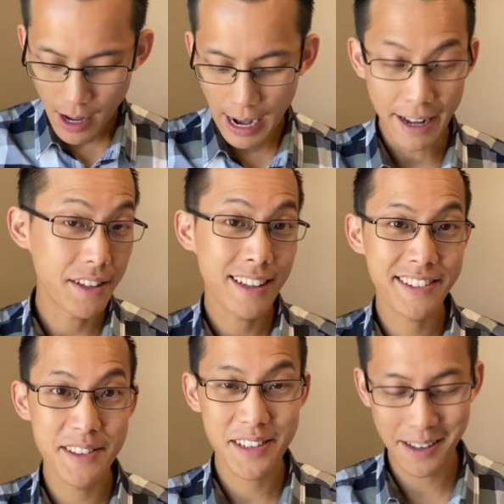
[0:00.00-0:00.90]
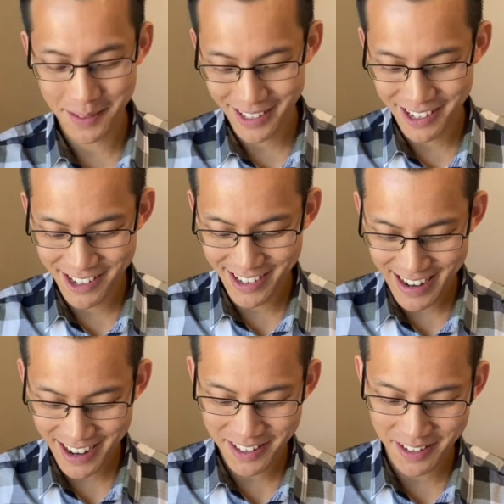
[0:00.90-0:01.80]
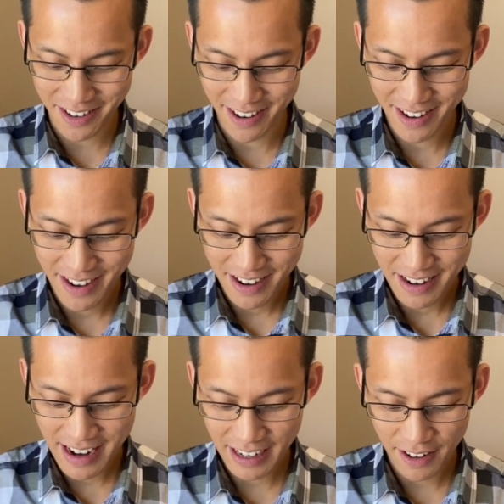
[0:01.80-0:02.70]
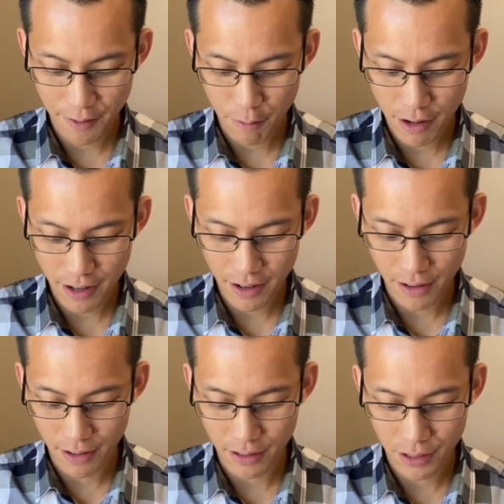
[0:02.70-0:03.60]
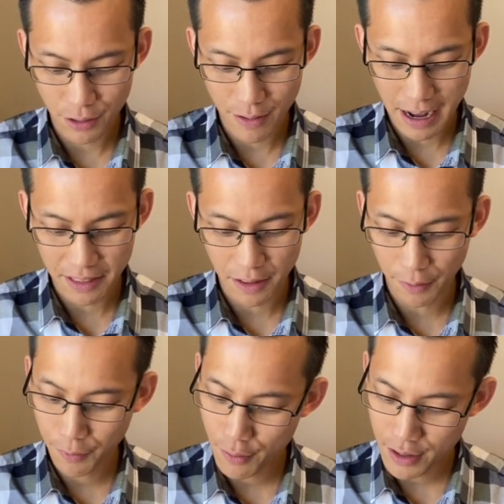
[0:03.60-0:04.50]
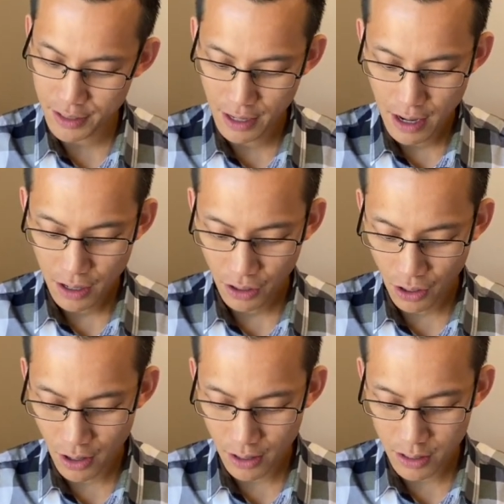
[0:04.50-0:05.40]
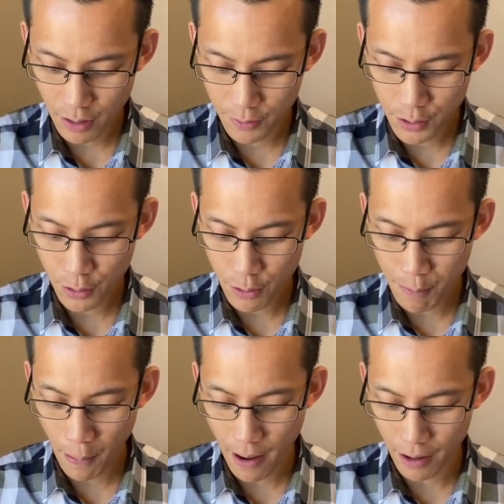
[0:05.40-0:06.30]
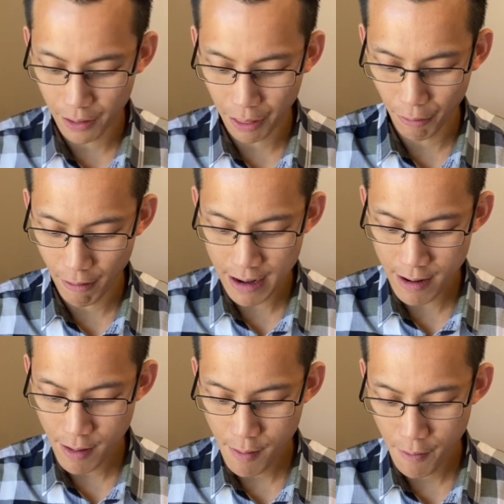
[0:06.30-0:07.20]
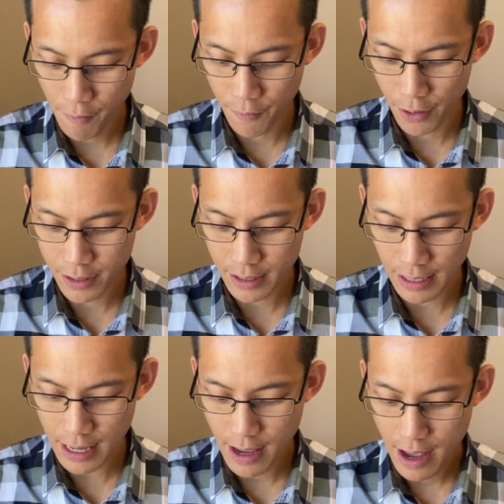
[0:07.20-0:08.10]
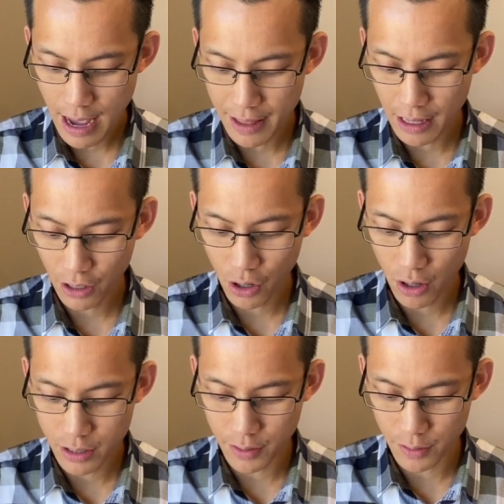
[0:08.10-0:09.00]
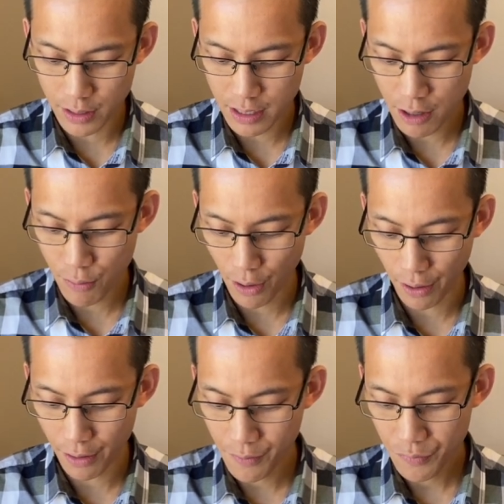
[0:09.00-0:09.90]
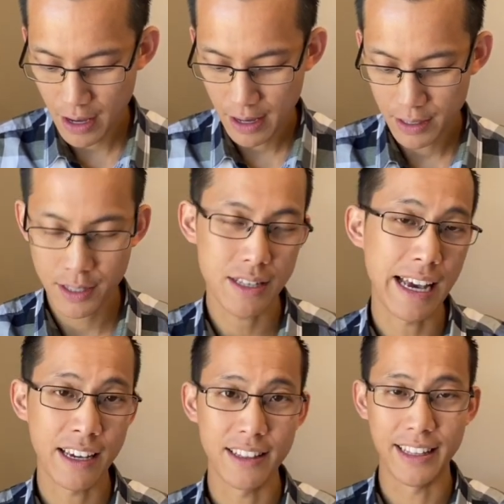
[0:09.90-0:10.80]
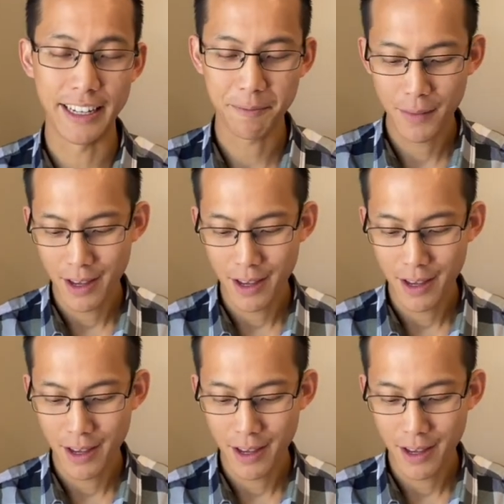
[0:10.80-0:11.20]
Uh, let's do the substitution now. So negative 1 on 2 out the front, cos of 2 pi on 3, firstly, and then cos of 0, secondly.